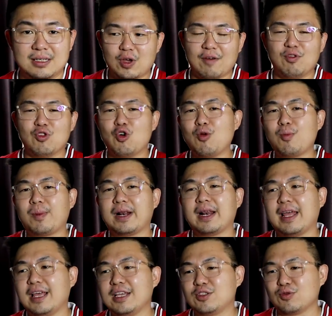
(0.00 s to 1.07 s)
You have no
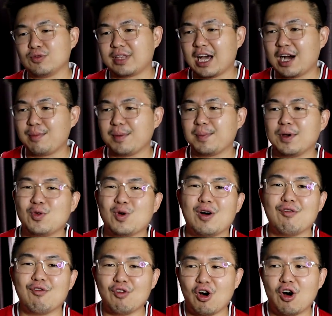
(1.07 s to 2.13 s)
place to tell people you
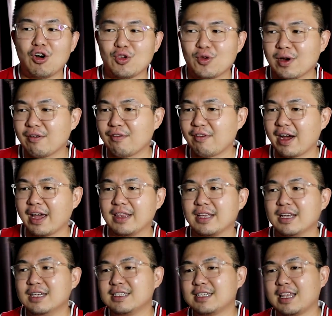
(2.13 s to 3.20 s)
are wrong, you are right.
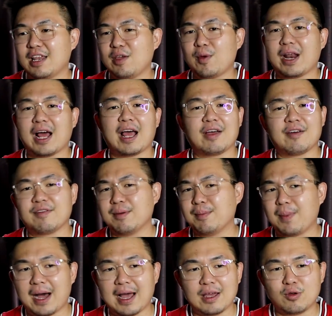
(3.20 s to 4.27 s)
Suddenly when I have a
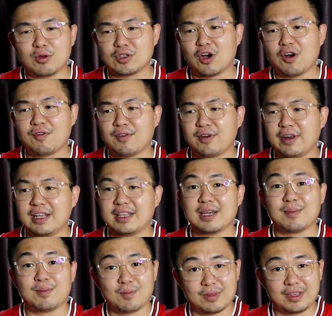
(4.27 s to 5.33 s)
buyer who's offering
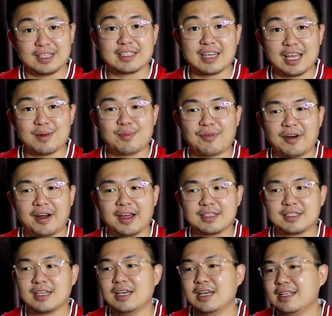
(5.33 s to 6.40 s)
the desired
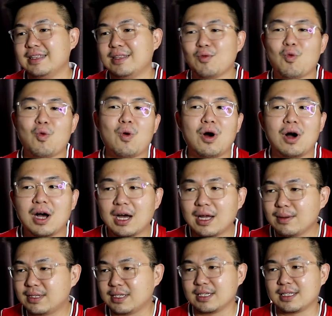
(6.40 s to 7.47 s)
price,
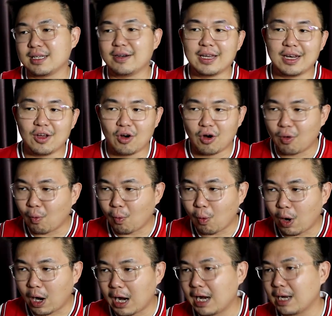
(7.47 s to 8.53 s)
one sister-in-law or
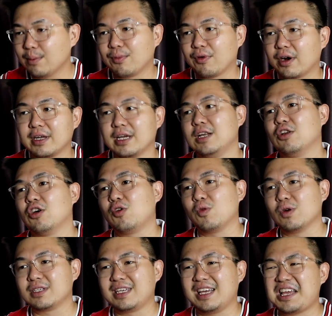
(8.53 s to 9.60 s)
one brother-in-law
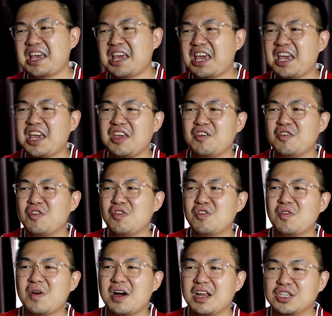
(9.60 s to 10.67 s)
will say, hey, you
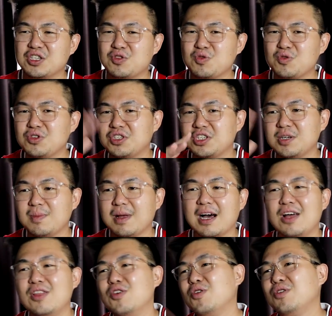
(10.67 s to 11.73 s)
know what, it's too cheap
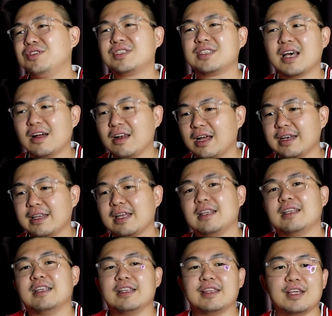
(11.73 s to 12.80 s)
lah, don't sell lah.
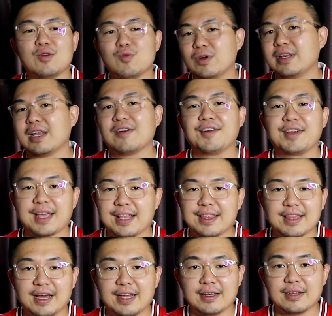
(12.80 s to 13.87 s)
Then the deal will never get
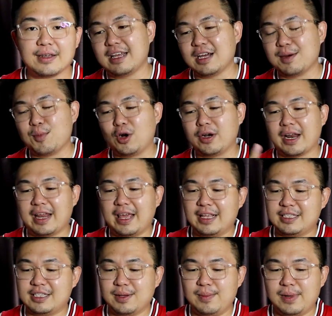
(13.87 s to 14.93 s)
done. Then among that
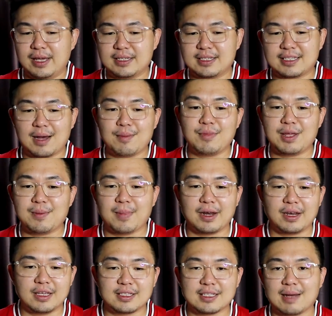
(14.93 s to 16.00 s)
8 siblings, some need
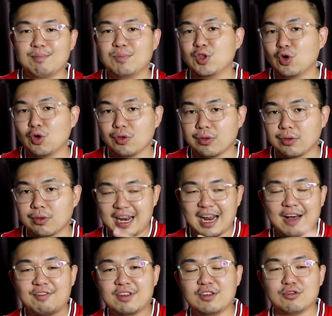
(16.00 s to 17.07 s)
money, some don't. And
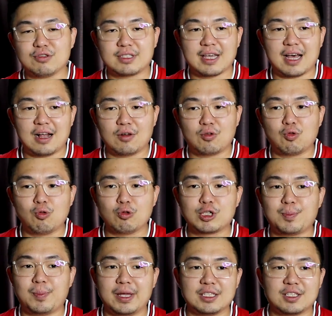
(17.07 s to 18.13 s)
after you sell, who
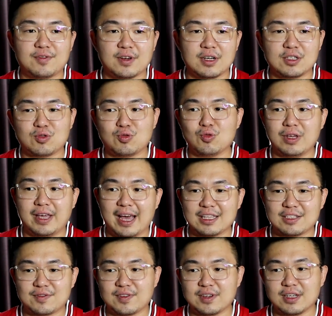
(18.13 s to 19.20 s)
splits first, who
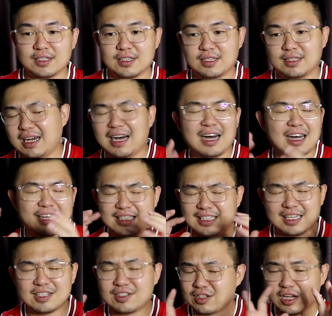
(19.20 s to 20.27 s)
gets first? It's
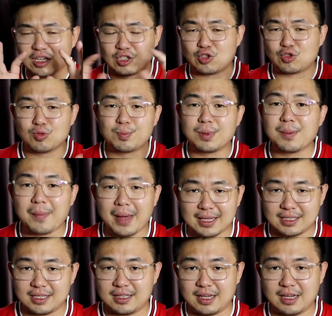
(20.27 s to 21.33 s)
just a super
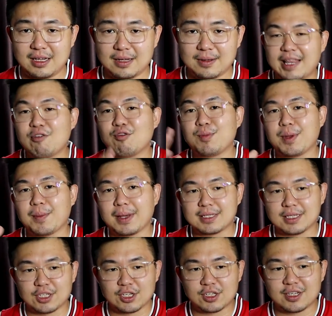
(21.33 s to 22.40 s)
messy thing. And that would be my
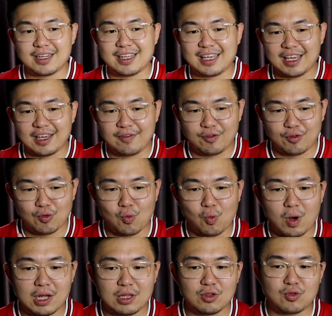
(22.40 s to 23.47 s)
suggestion if you
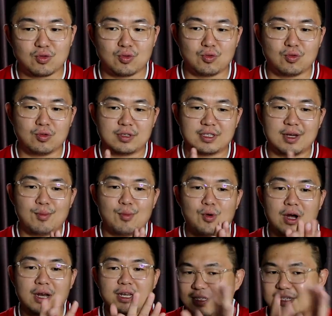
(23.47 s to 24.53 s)
want to
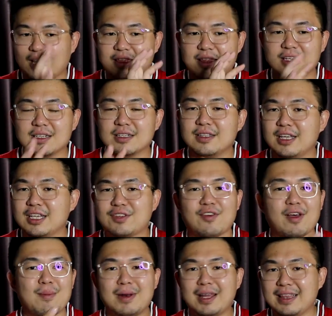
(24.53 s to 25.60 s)
somewhat settle this
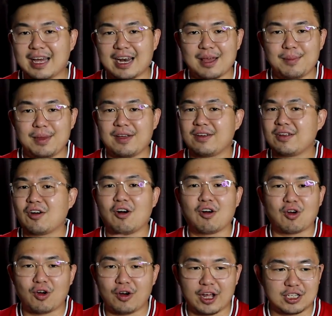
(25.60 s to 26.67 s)
family dynamic or
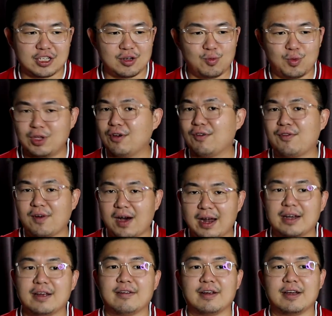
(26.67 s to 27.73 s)
connection with your
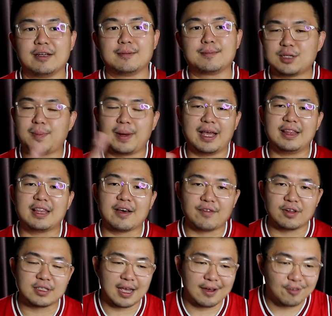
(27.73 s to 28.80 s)
father, right? Just playing
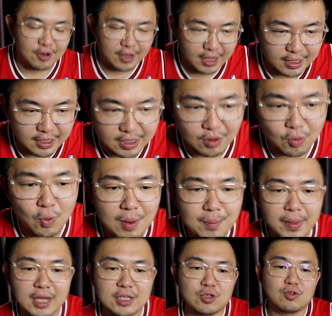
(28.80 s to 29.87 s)
devil's advocate here, what
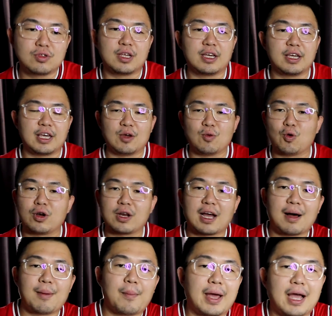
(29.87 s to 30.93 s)
makes you think he won't
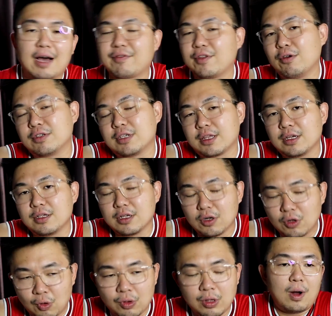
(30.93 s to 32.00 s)
come back after you settle the
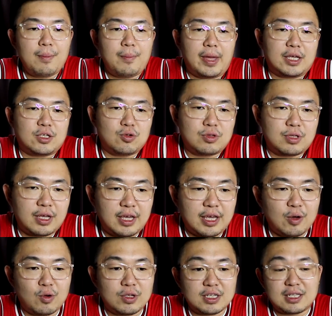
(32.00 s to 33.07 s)
loan? What makes you think
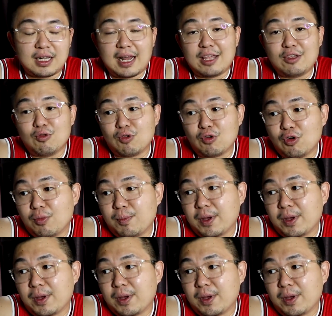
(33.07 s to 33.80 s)
he will just let you go?